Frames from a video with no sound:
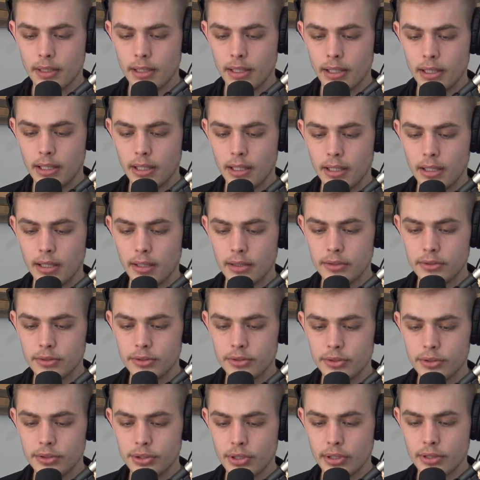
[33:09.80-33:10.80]
uh
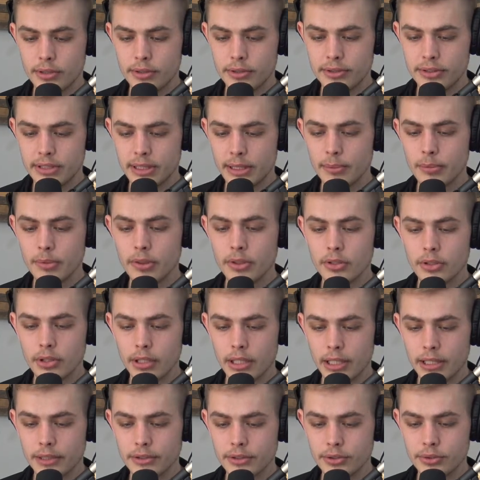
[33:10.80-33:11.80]
december
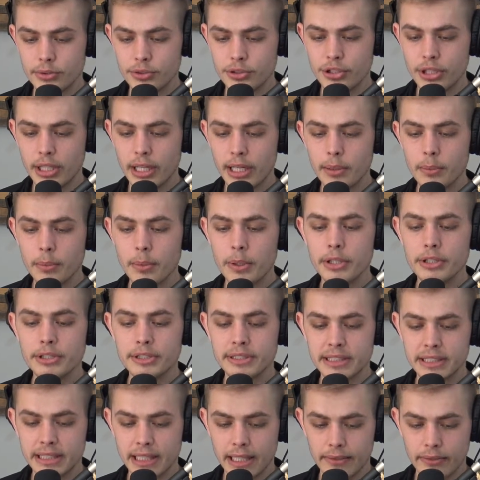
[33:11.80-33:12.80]
okay so january
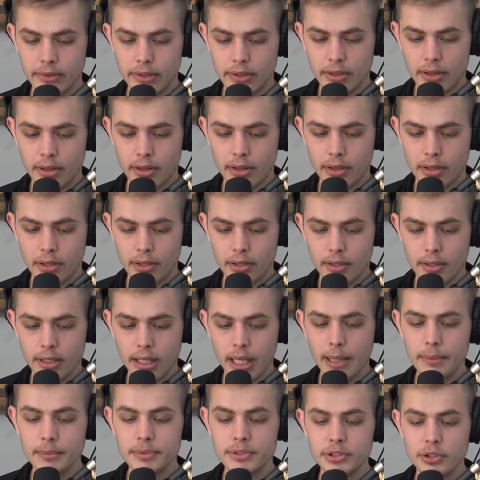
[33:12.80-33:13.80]
7th
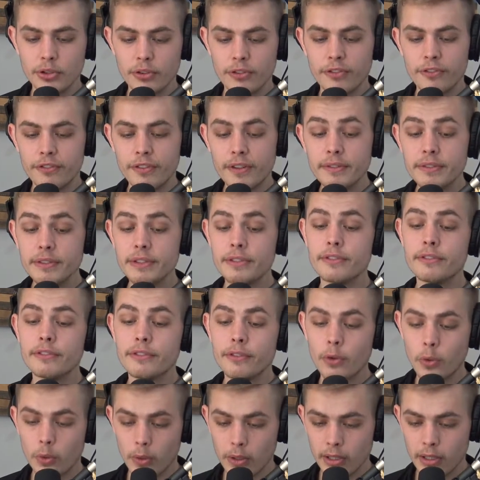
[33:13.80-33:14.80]
episode
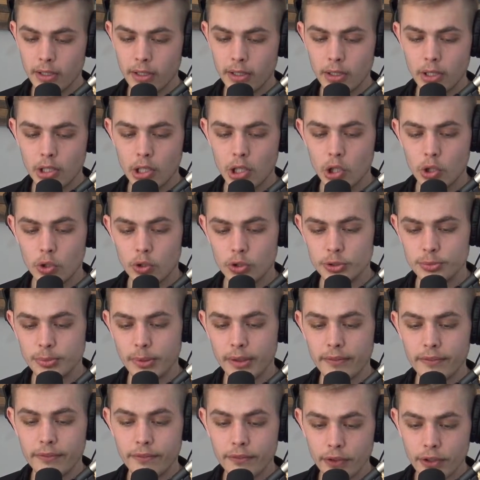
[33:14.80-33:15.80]
54 was my
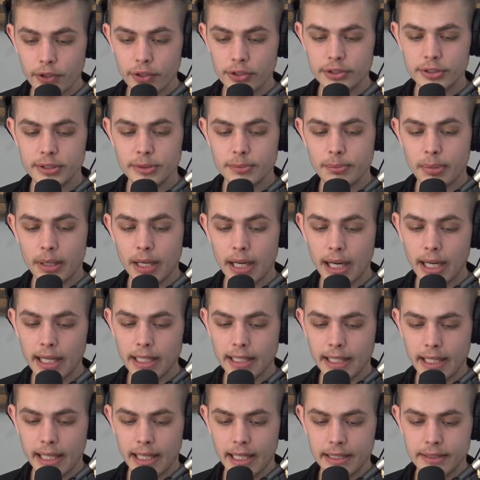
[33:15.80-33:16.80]
first
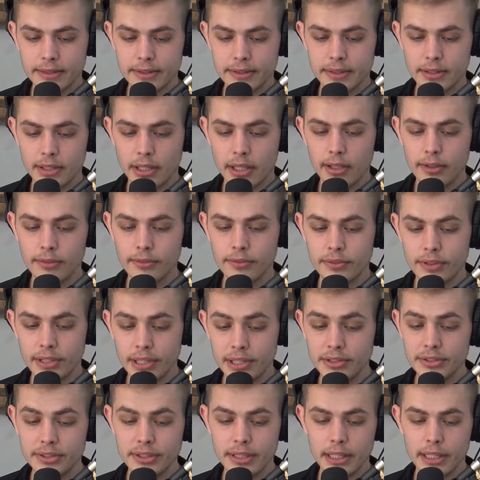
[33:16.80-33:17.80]
podcast of
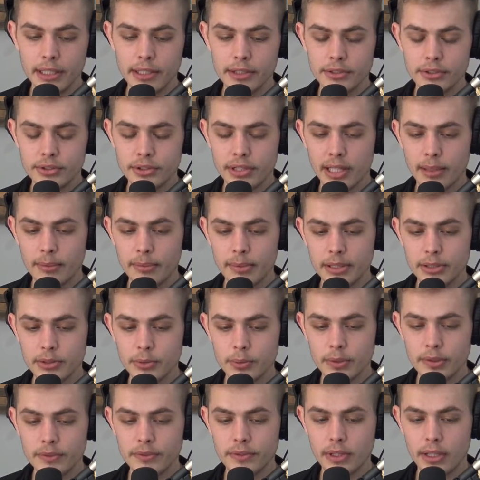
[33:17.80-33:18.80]
this year so that means
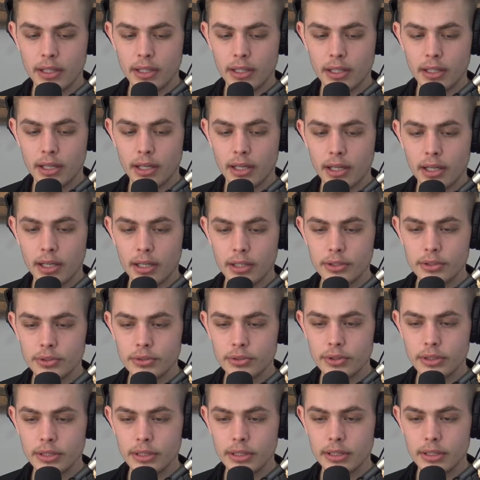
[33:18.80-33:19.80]
we've done
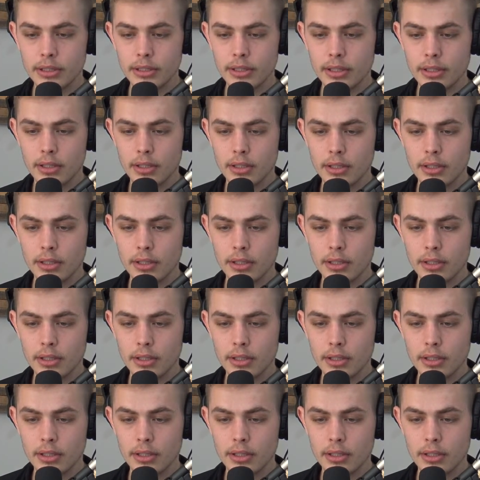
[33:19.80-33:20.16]
100